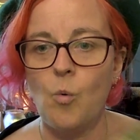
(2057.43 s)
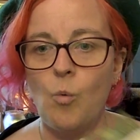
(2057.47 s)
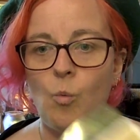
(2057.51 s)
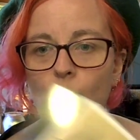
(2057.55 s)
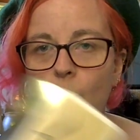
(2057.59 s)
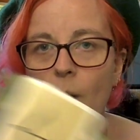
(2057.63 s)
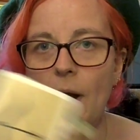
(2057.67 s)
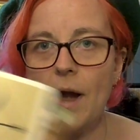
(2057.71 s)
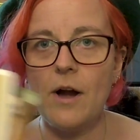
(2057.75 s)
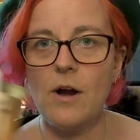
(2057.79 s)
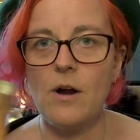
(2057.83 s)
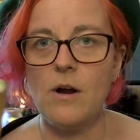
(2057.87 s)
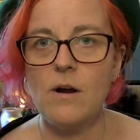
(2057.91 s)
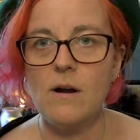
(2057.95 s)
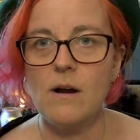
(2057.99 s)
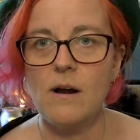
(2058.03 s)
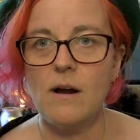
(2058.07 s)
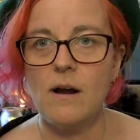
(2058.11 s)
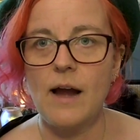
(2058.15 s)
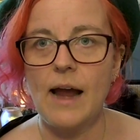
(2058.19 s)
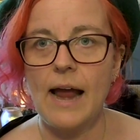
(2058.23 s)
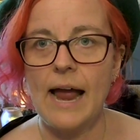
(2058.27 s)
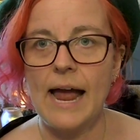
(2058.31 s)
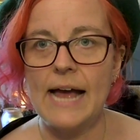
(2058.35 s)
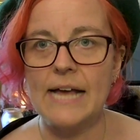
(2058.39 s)
Where
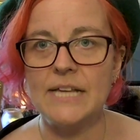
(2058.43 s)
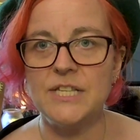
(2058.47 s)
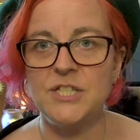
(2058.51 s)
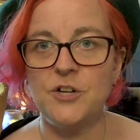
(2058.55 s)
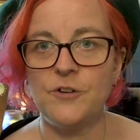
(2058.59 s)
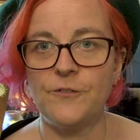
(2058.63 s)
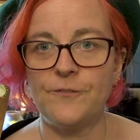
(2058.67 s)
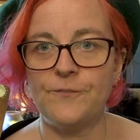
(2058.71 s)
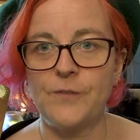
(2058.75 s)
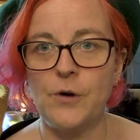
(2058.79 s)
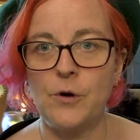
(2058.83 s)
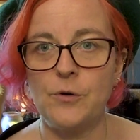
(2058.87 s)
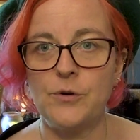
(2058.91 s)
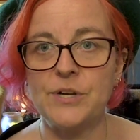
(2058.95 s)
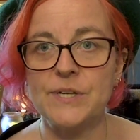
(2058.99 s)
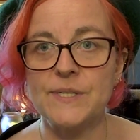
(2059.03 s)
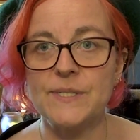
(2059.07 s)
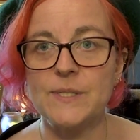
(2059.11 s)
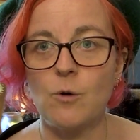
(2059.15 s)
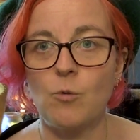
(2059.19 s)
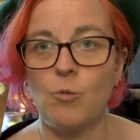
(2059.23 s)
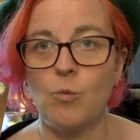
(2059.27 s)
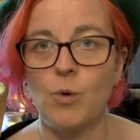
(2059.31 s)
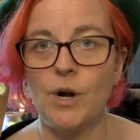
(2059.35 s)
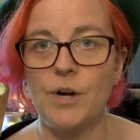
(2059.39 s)
has your
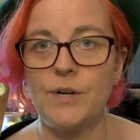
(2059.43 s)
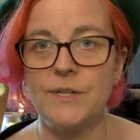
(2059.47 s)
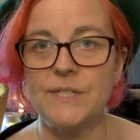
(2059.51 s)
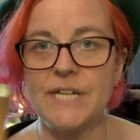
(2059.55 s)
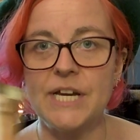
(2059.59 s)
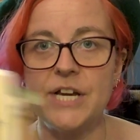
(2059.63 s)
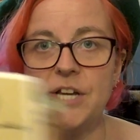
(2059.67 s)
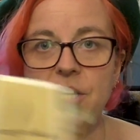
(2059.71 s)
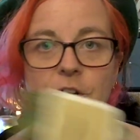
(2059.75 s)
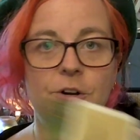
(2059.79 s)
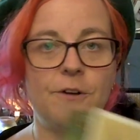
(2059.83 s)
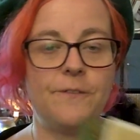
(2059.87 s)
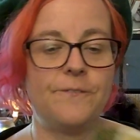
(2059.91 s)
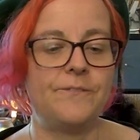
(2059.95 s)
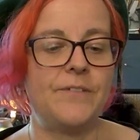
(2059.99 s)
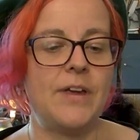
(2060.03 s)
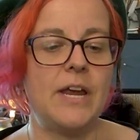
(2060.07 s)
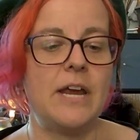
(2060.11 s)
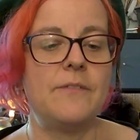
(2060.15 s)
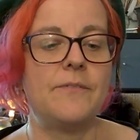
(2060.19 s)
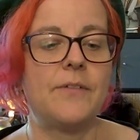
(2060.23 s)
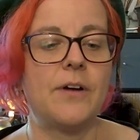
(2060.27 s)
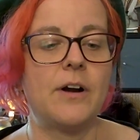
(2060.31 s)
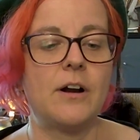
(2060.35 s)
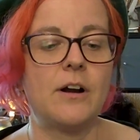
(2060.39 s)
focus worked in your
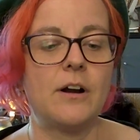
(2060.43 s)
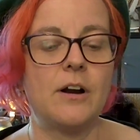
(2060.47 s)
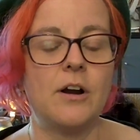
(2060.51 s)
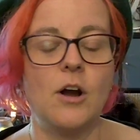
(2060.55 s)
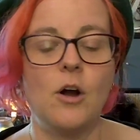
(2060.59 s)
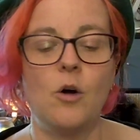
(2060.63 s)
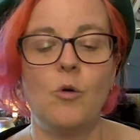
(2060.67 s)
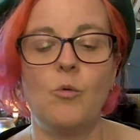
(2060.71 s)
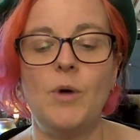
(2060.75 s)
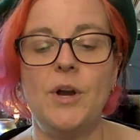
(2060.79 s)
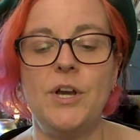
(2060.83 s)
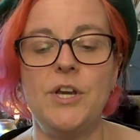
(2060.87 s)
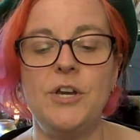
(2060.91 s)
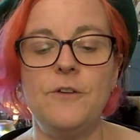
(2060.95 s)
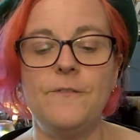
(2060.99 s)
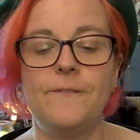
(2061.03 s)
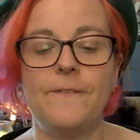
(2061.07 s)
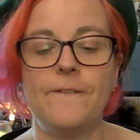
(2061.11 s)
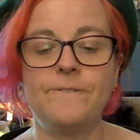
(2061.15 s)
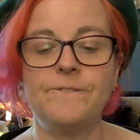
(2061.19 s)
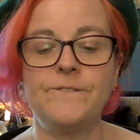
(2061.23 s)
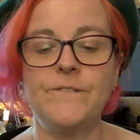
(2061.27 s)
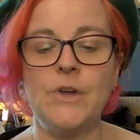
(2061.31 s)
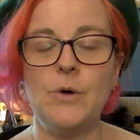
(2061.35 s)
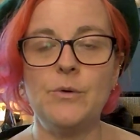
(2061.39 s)
favor? When
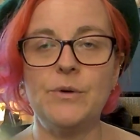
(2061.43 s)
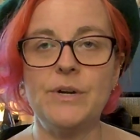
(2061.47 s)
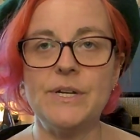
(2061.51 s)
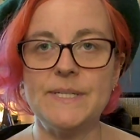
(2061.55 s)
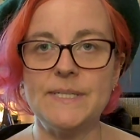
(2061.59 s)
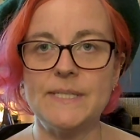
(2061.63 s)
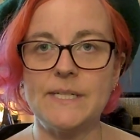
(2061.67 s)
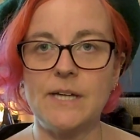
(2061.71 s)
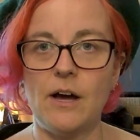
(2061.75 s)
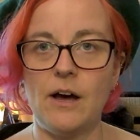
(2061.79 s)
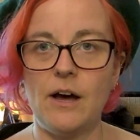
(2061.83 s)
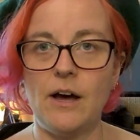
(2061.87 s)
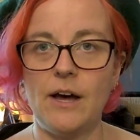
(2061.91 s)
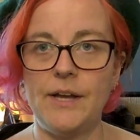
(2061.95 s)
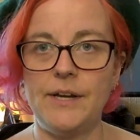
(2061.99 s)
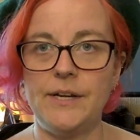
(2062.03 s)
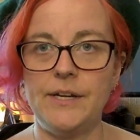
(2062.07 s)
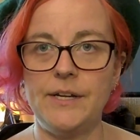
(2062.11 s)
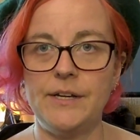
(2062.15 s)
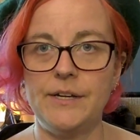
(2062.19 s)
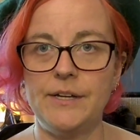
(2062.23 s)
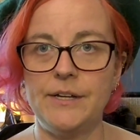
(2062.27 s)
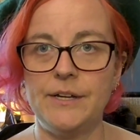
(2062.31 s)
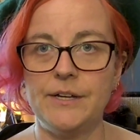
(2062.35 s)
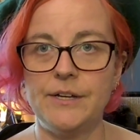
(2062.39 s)
you've focused
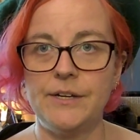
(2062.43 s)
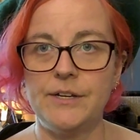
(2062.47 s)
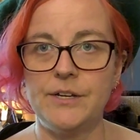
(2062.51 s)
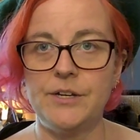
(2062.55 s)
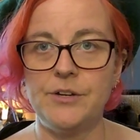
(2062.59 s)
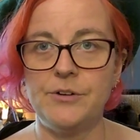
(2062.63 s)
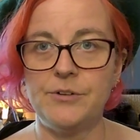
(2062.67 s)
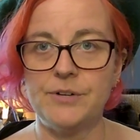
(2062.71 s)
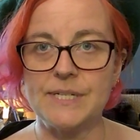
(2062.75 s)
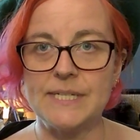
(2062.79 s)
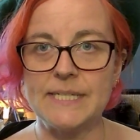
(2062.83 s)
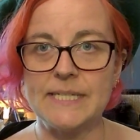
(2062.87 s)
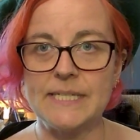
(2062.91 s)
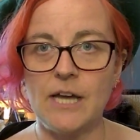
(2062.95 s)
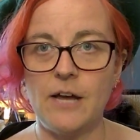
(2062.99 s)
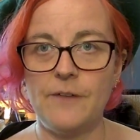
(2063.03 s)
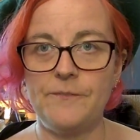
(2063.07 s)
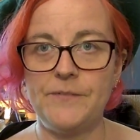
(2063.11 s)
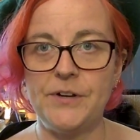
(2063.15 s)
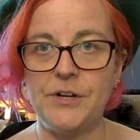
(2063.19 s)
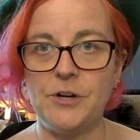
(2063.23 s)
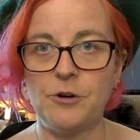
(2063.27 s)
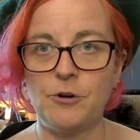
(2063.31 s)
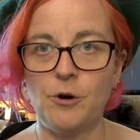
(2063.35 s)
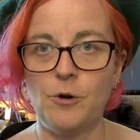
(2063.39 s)
on
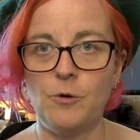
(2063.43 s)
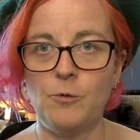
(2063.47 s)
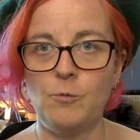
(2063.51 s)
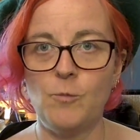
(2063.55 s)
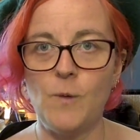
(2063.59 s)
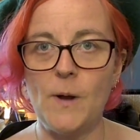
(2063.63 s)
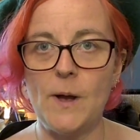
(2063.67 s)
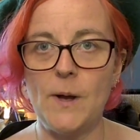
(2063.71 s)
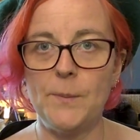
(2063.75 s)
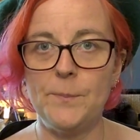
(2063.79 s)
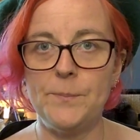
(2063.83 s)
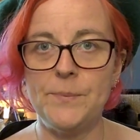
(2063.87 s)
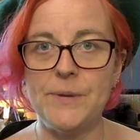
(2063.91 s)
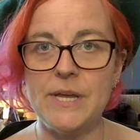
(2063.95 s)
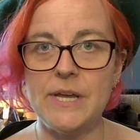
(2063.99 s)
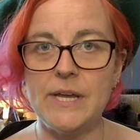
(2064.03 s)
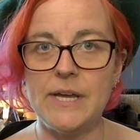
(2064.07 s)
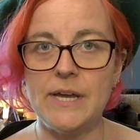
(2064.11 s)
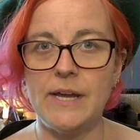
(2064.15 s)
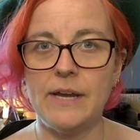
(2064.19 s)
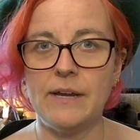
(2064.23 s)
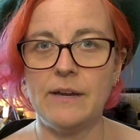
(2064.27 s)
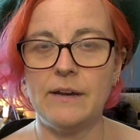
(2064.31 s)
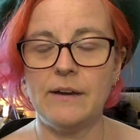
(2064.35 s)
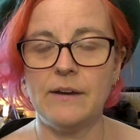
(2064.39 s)
yourself and your own
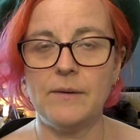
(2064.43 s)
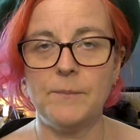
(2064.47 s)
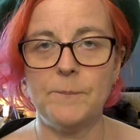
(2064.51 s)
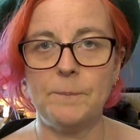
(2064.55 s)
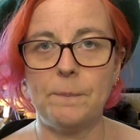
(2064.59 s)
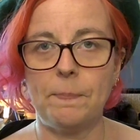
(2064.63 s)
well-being,